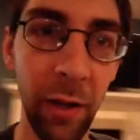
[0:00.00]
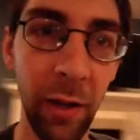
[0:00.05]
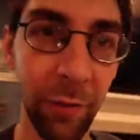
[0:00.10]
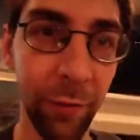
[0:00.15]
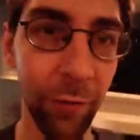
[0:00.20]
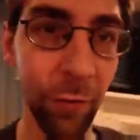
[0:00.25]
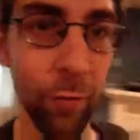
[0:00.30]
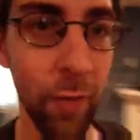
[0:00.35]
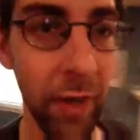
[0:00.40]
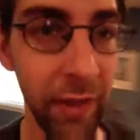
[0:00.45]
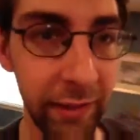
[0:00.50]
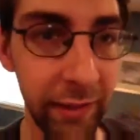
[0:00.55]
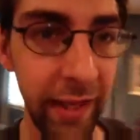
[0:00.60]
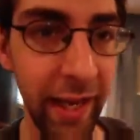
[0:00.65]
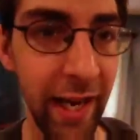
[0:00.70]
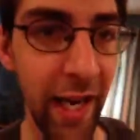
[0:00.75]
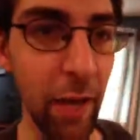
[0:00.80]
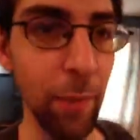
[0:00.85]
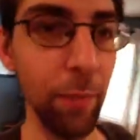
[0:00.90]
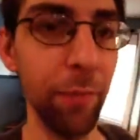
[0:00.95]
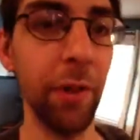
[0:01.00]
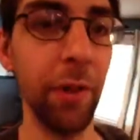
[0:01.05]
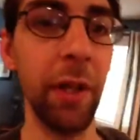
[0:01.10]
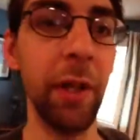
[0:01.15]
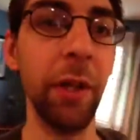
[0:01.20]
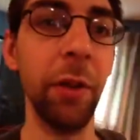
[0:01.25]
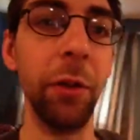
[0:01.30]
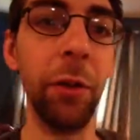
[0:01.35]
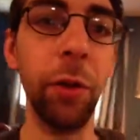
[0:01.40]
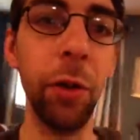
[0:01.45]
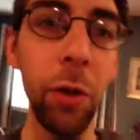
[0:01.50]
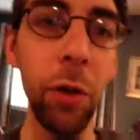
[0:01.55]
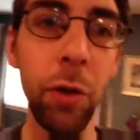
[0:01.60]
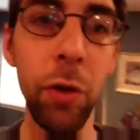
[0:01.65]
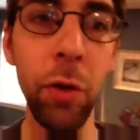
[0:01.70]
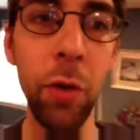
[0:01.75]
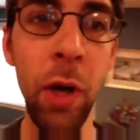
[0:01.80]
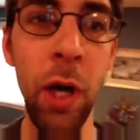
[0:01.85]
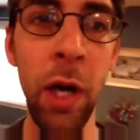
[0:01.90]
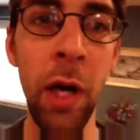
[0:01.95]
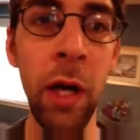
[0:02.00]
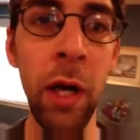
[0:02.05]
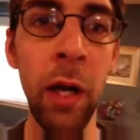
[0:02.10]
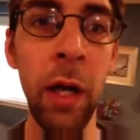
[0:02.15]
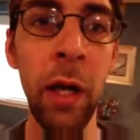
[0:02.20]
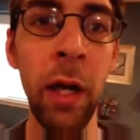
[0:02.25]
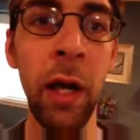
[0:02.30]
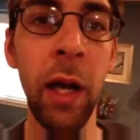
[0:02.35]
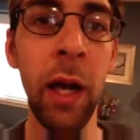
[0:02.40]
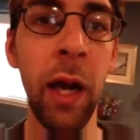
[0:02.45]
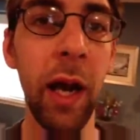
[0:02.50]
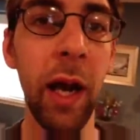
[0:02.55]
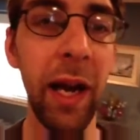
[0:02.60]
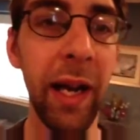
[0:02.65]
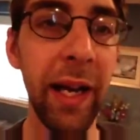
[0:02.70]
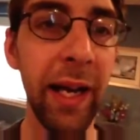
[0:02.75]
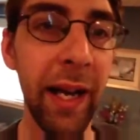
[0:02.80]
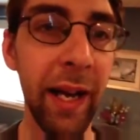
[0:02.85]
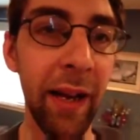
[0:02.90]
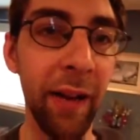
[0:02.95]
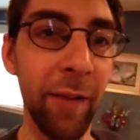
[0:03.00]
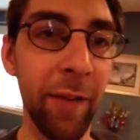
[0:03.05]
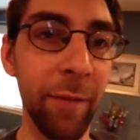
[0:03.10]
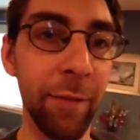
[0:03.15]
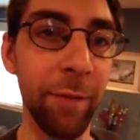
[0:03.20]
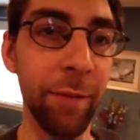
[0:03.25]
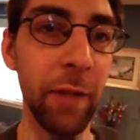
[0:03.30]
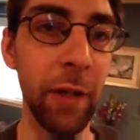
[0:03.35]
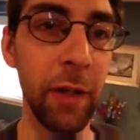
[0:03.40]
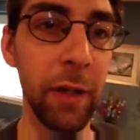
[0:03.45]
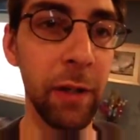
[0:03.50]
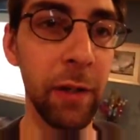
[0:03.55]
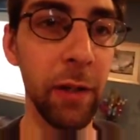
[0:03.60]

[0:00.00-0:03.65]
For my games, and two, I have